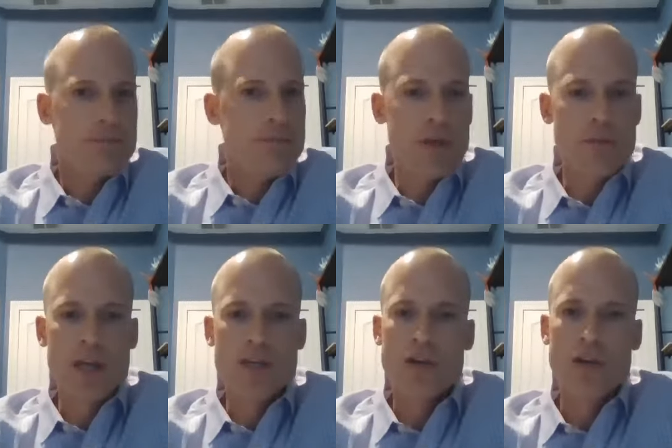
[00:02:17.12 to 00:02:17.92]

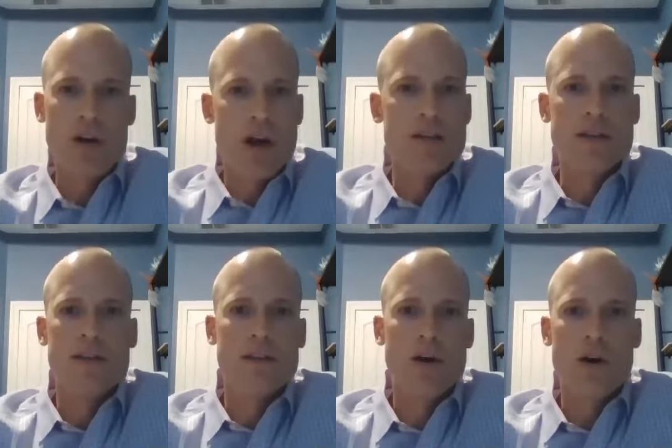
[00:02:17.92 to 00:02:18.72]
make sure you're all set
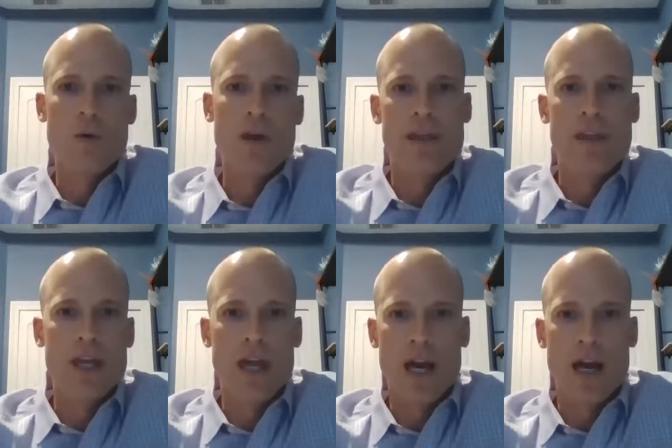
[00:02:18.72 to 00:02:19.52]
to go with
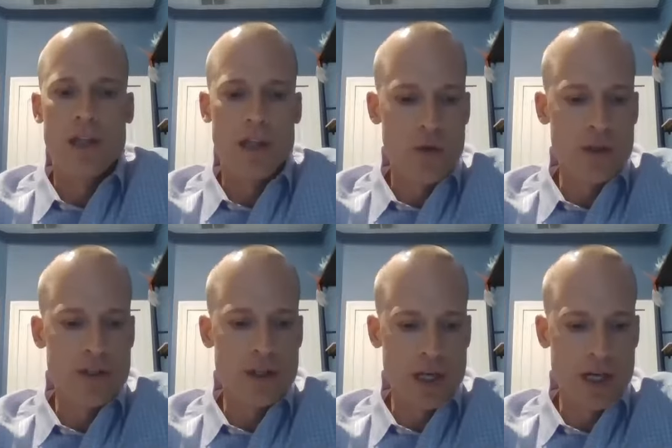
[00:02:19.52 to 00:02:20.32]
the loan that
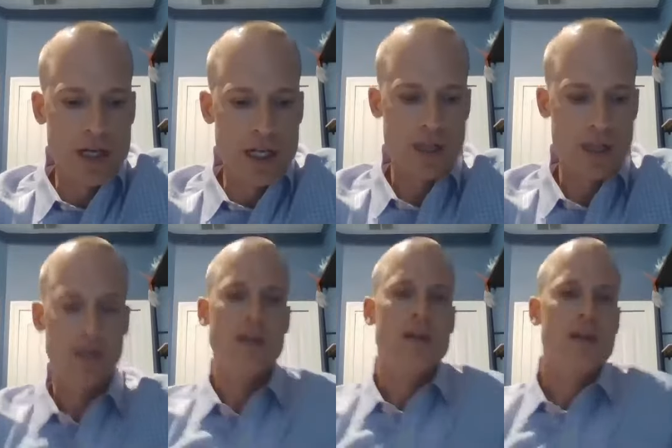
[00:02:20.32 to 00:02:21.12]
you're going to need.
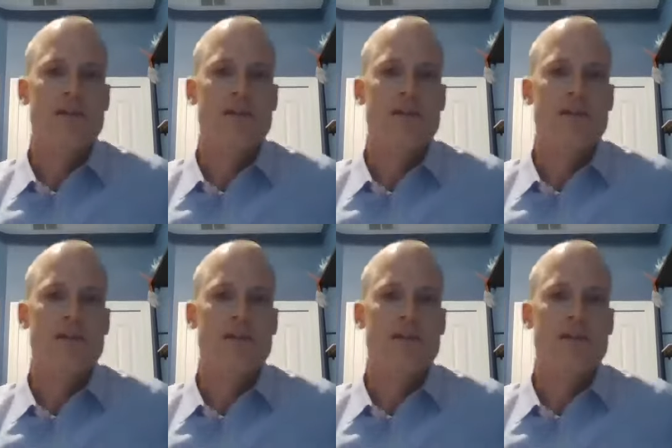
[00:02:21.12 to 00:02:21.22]
So